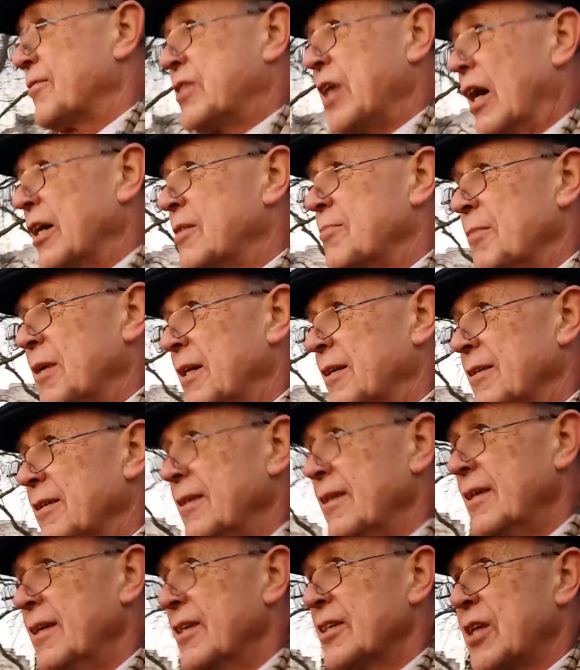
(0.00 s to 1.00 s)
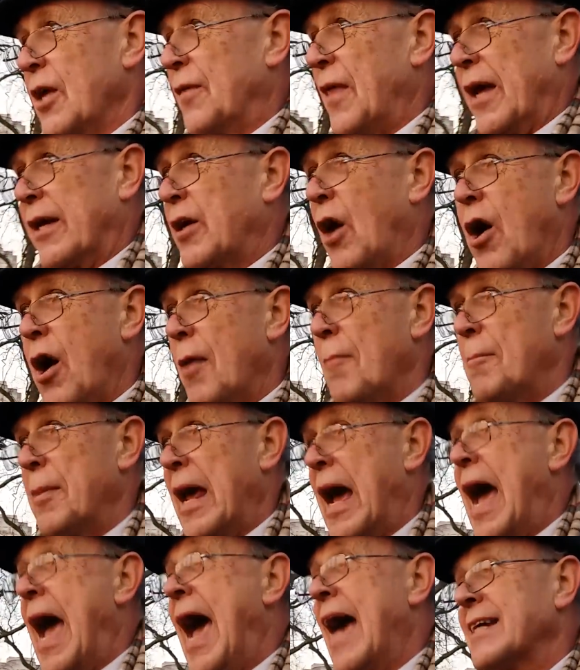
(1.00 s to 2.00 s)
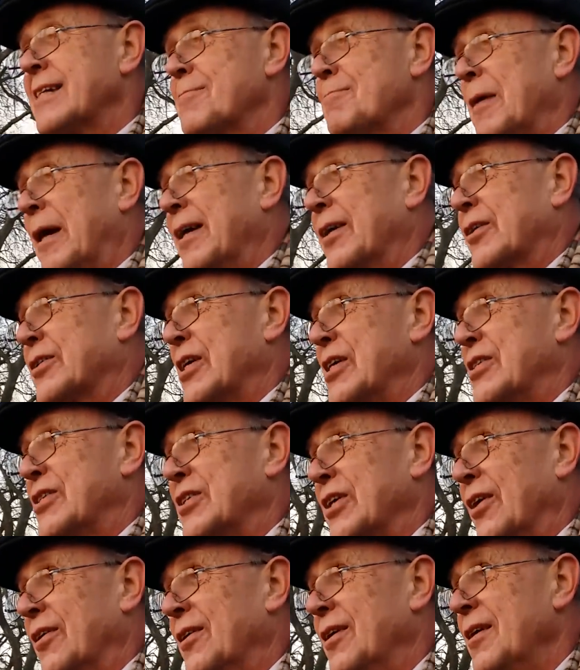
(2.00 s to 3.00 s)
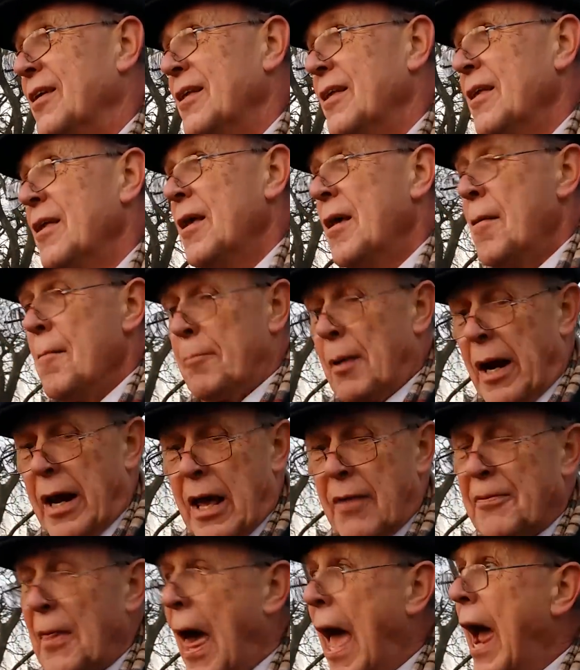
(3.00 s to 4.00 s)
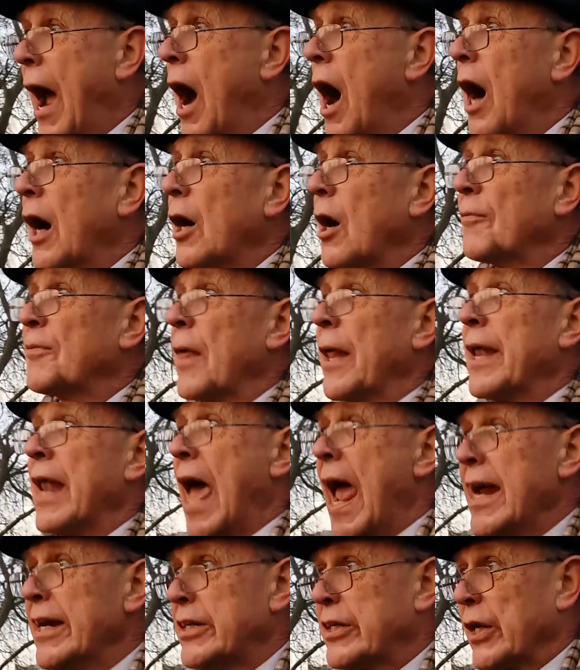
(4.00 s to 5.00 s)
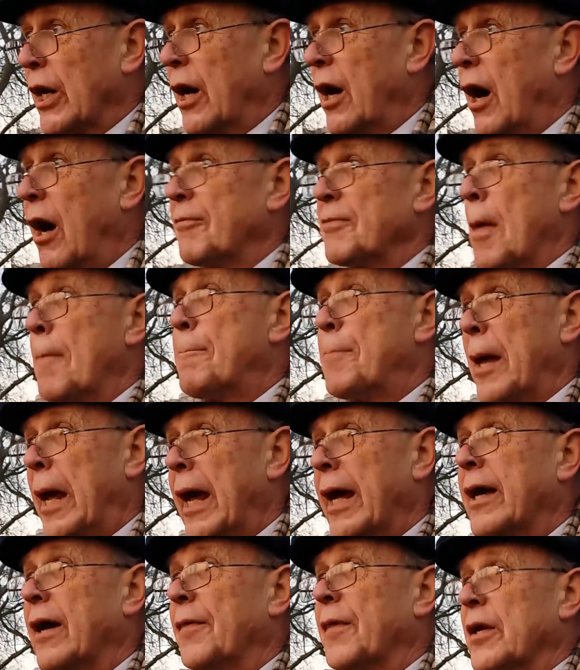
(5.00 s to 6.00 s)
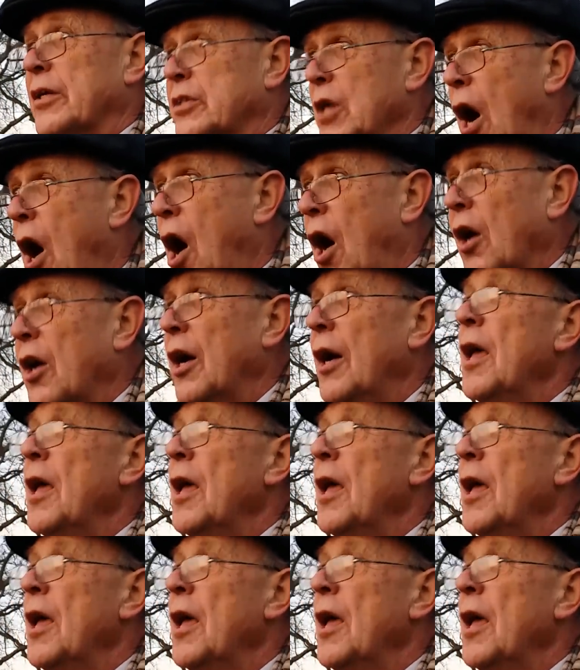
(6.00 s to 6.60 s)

judgment. So they can't be a has-been Christian. But if they are of the nature of the pig and the dog,